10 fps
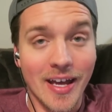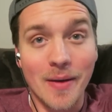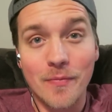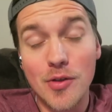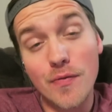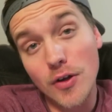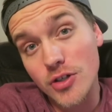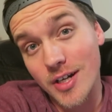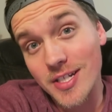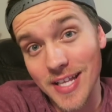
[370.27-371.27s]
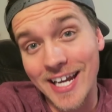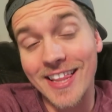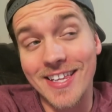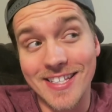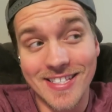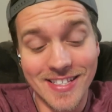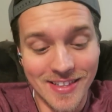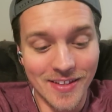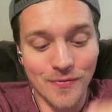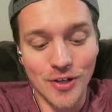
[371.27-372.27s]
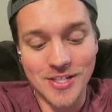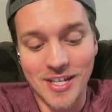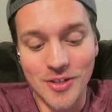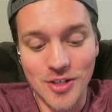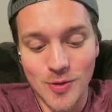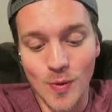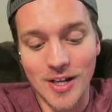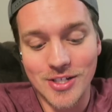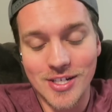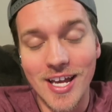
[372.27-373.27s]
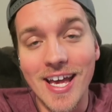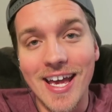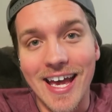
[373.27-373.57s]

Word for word: I come from the future, I just edited this, the footage that you just watched.